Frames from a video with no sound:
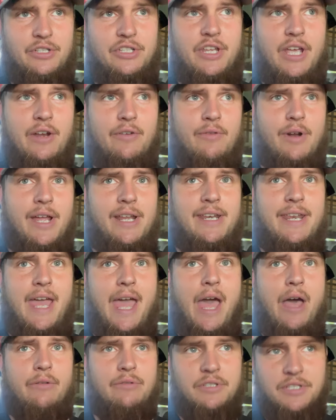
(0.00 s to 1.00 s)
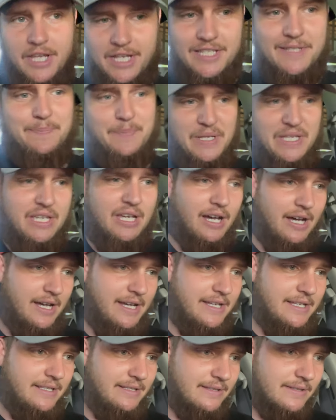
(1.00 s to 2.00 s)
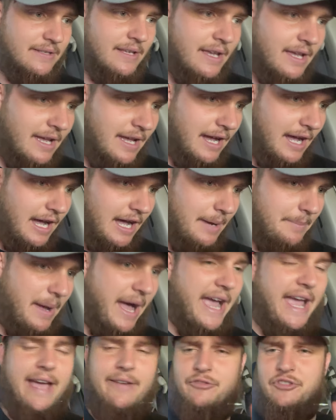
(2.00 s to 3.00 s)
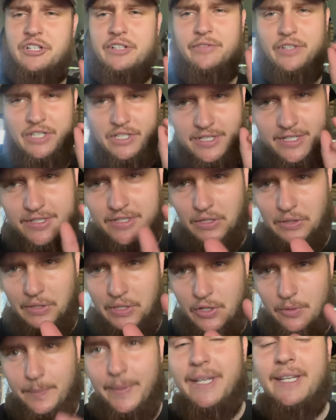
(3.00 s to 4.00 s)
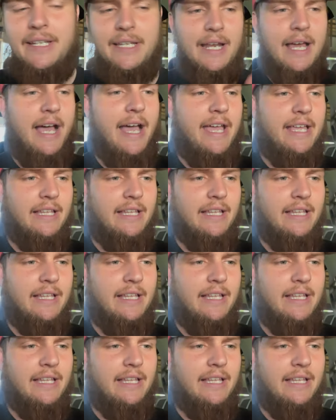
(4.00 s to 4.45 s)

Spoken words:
gen right now, just because I have driven it just a little bit and I